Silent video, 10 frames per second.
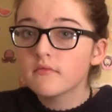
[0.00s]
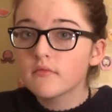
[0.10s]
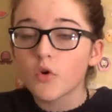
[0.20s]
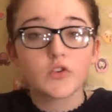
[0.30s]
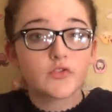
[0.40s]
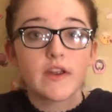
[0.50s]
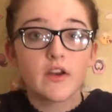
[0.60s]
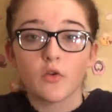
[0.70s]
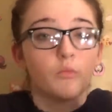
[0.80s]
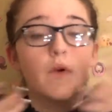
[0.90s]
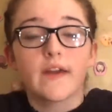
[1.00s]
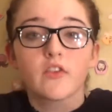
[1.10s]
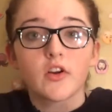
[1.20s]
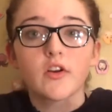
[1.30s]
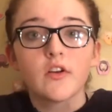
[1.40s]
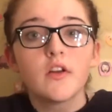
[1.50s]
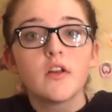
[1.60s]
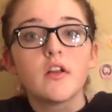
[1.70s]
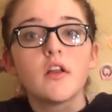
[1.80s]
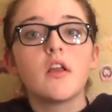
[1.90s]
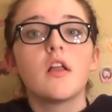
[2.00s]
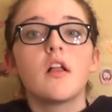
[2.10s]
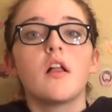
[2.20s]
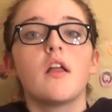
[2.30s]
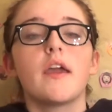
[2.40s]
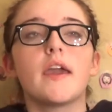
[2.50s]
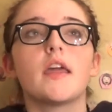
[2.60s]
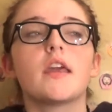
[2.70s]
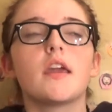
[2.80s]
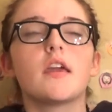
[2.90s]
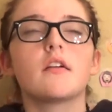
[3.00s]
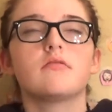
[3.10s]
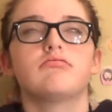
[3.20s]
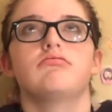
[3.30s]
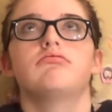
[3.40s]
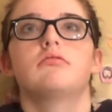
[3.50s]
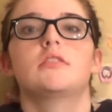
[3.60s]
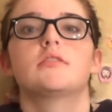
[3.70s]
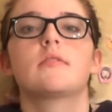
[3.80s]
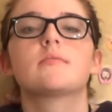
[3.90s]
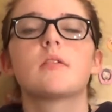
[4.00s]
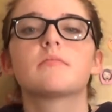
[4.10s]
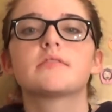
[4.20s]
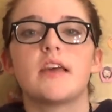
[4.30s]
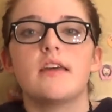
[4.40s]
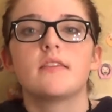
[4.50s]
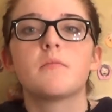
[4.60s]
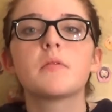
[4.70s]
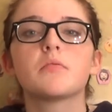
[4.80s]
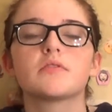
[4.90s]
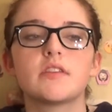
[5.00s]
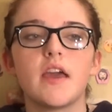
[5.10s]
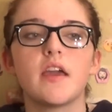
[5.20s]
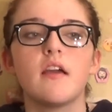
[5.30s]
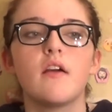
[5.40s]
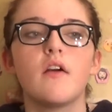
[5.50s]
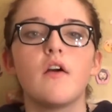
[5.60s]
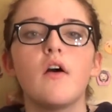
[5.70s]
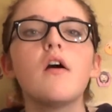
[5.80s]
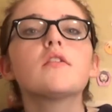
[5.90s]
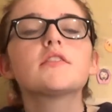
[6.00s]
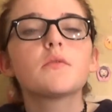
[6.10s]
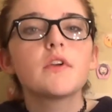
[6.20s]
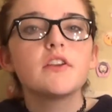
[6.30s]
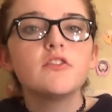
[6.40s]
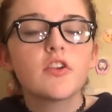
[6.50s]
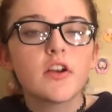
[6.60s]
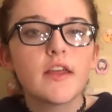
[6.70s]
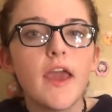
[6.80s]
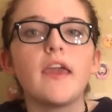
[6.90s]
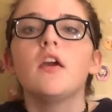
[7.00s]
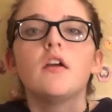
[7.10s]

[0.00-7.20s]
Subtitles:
Or straight, or whatever. And it just makes me upset that people say, oh, so when did you turn gay?